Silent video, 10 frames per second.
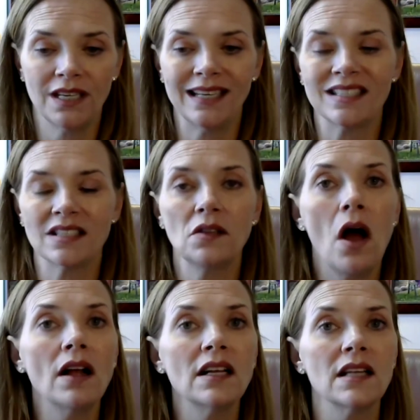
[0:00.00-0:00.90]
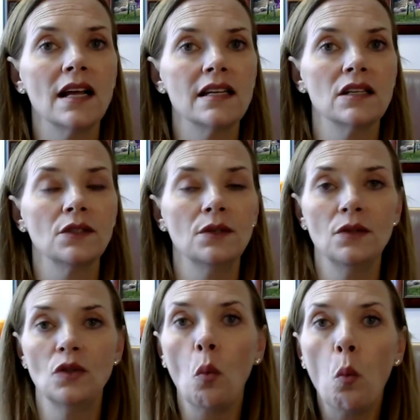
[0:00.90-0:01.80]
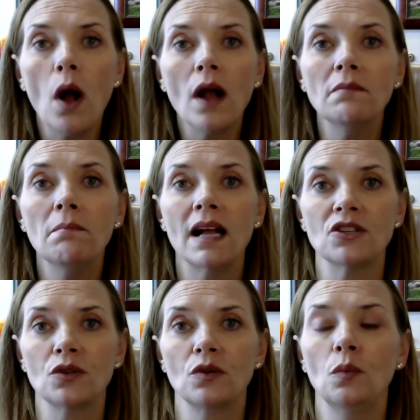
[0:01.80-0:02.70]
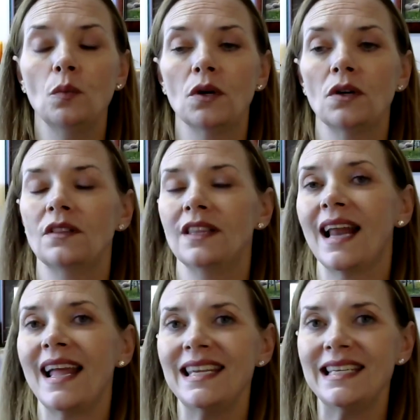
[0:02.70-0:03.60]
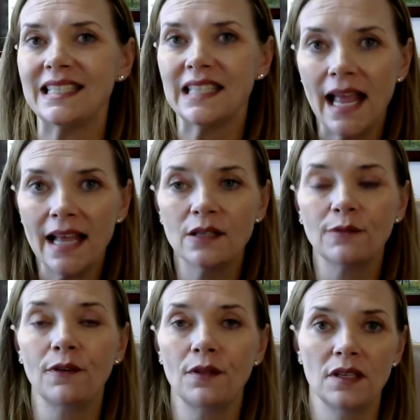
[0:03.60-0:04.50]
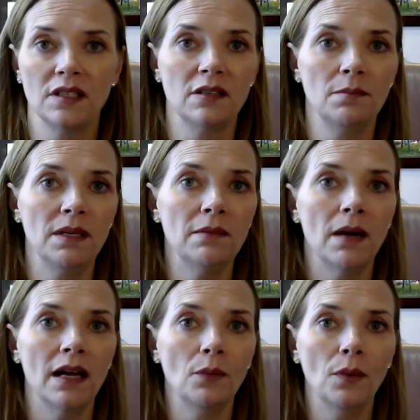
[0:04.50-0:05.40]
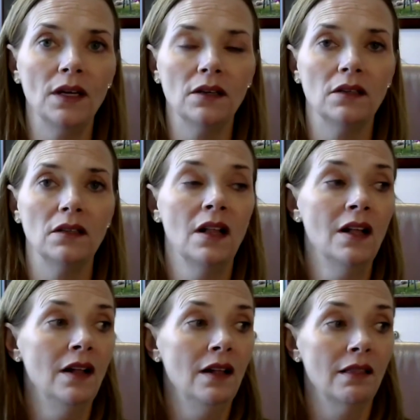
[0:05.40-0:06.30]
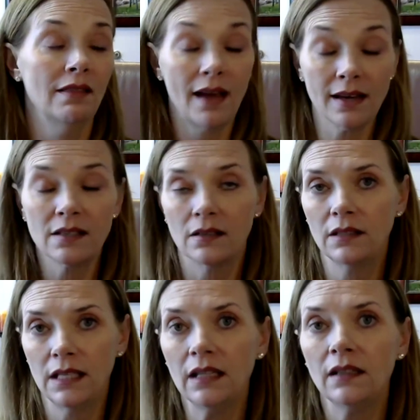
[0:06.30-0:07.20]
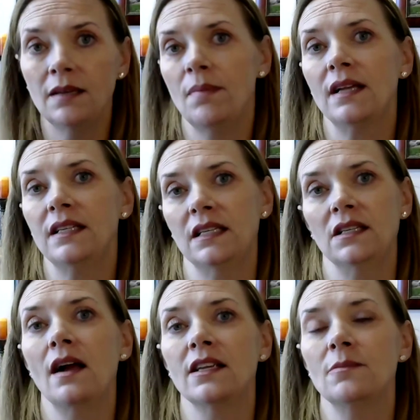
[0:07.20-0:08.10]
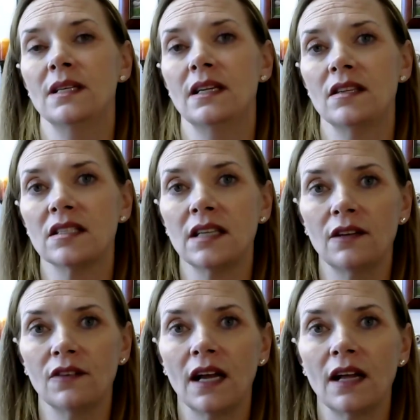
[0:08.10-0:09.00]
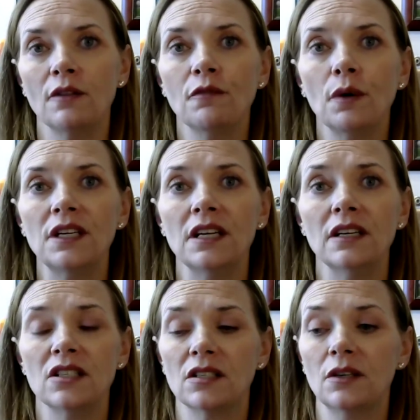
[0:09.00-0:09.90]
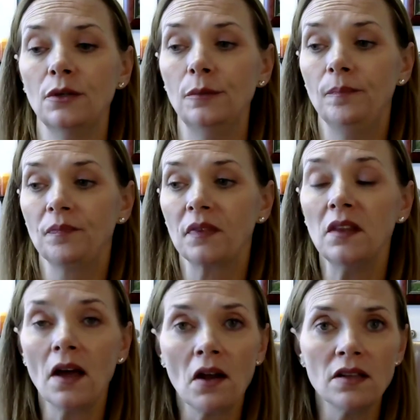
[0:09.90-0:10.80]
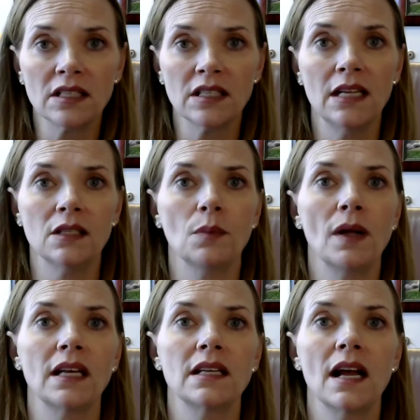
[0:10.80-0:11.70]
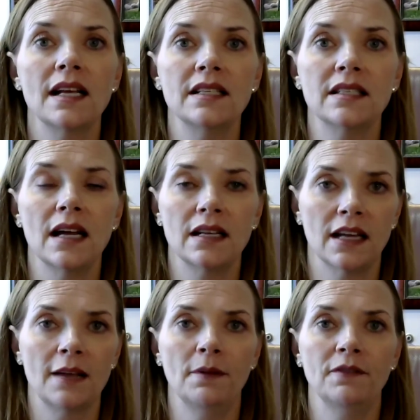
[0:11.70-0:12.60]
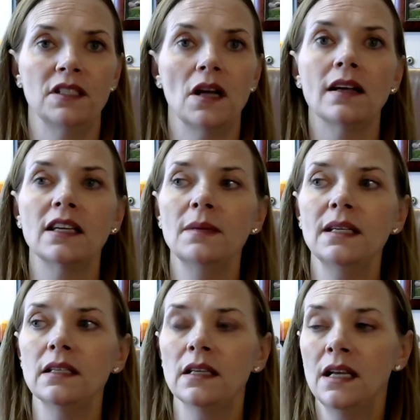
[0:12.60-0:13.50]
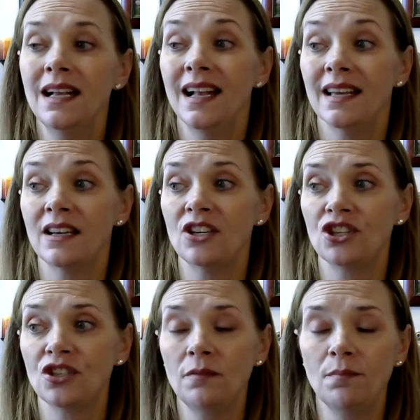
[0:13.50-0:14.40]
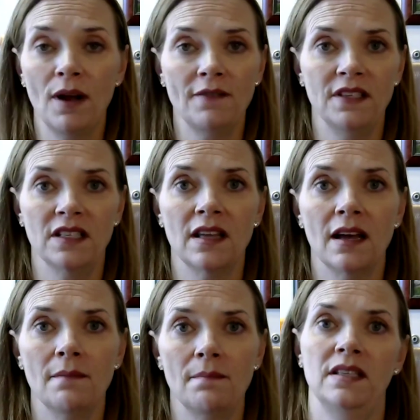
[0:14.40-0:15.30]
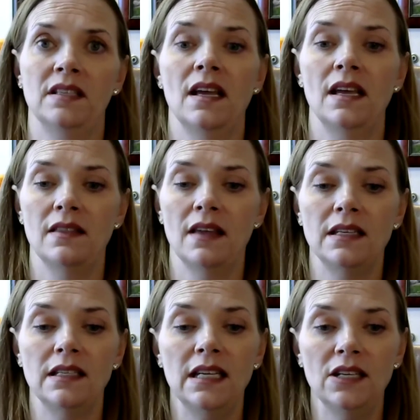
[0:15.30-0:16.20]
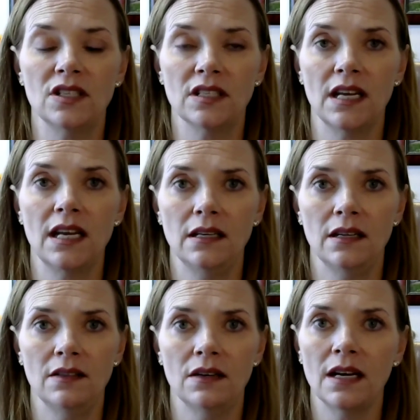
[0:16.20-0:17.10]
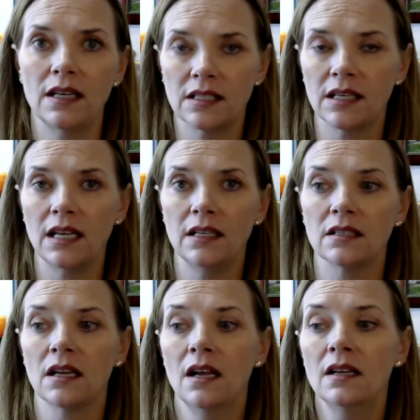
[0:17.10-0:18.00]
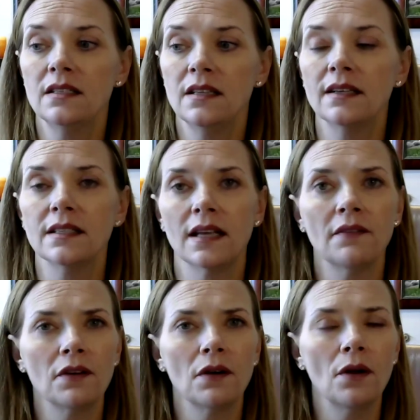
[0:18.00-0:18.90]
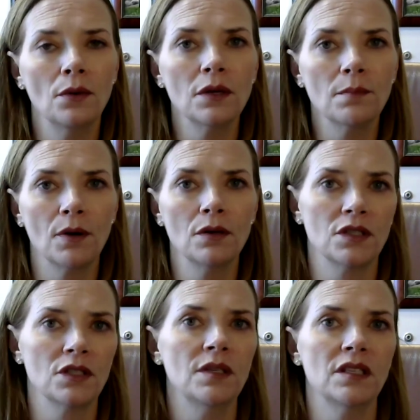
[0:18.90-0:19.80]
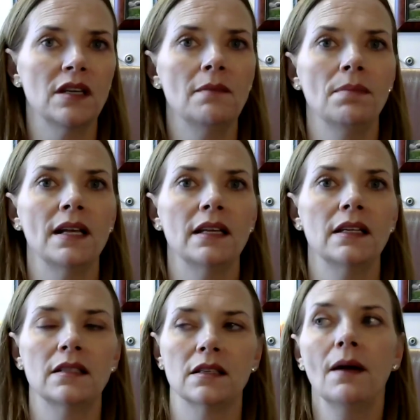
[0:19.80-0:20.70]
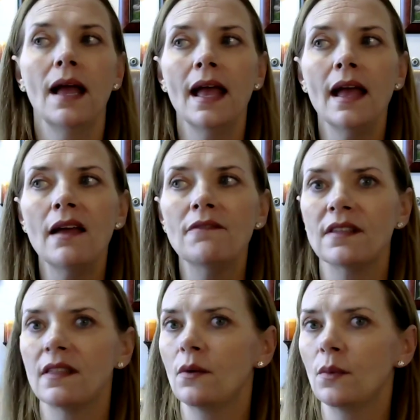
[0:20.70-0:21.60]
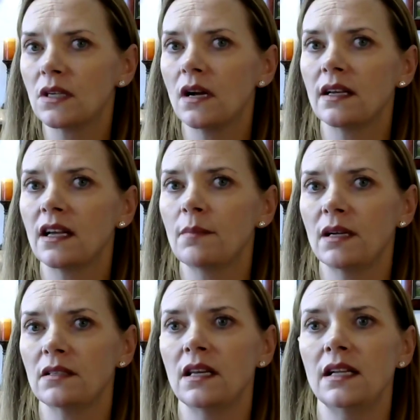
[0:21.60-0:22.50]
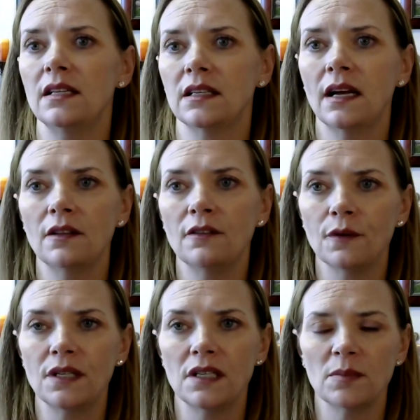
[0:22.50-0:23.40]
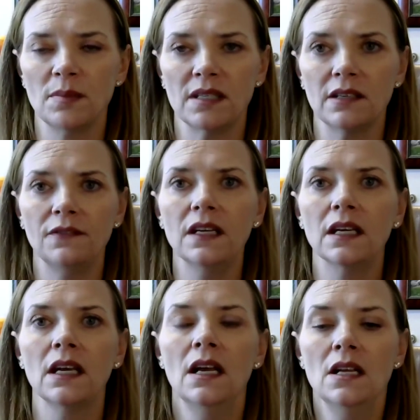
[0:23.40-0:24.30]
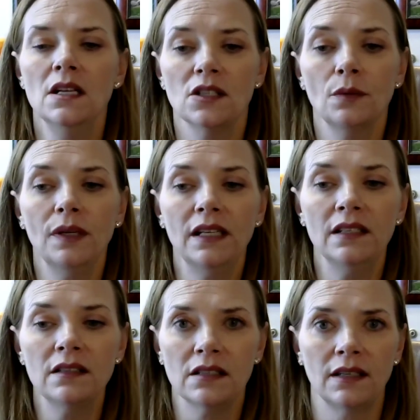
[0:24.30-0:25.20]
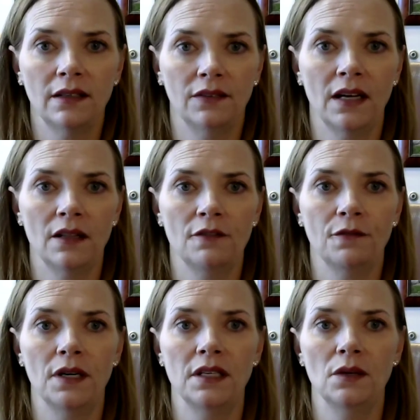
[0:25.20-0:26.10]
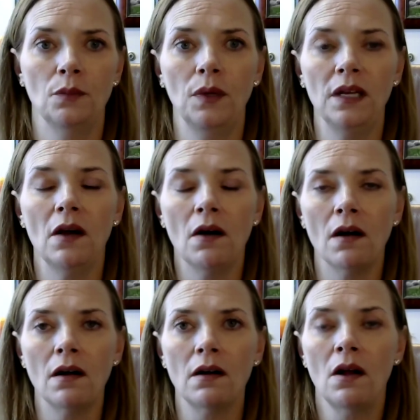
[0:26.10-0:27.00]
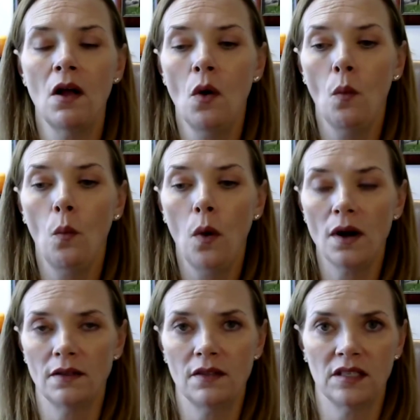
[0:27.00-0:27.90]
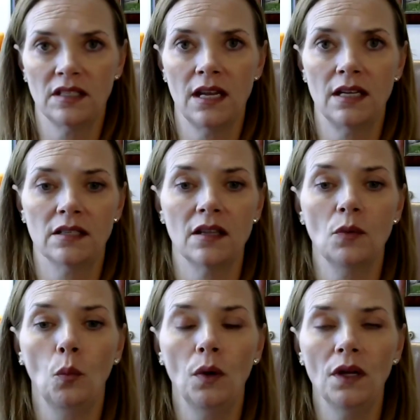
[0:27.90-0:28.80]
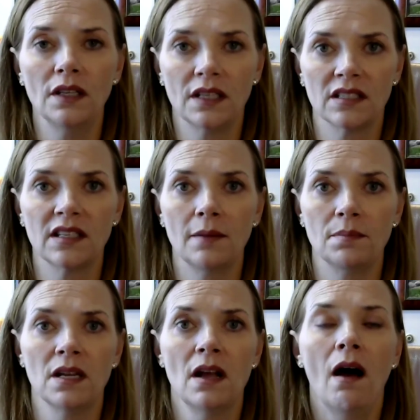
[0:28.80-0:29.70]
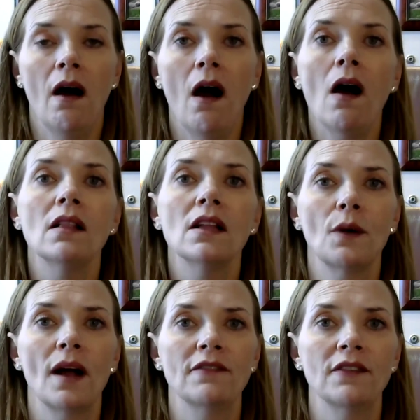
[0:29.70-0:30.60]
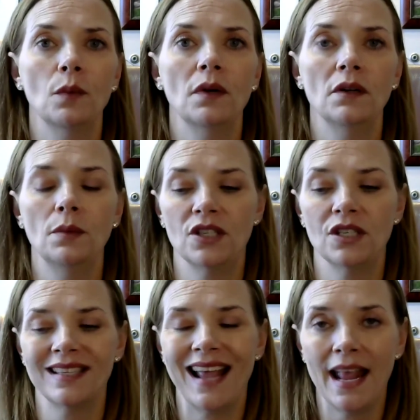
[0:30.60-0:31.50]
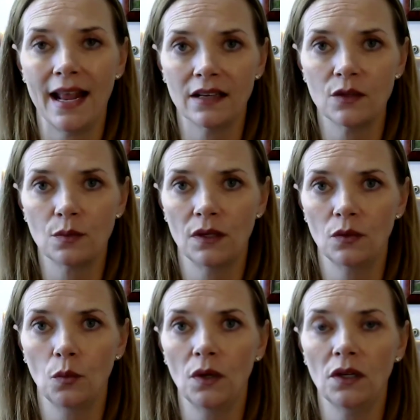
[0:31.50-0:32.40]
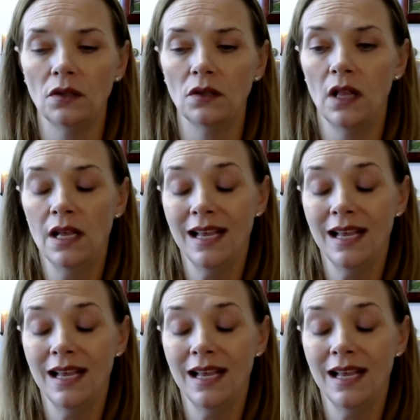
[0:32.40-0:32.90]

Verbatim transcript: and as long as I include the one magical word that I intend for this to be my will, that is a legally binding document in the state of California. So, not all states recognize that type of a document. And I should preface that by saying that each state in the United States does have their own approach to estate planning. So everything we're talking about today is California specific. So in the state of California, we are one of the states that will accept a holographic will, which is a handwritten will.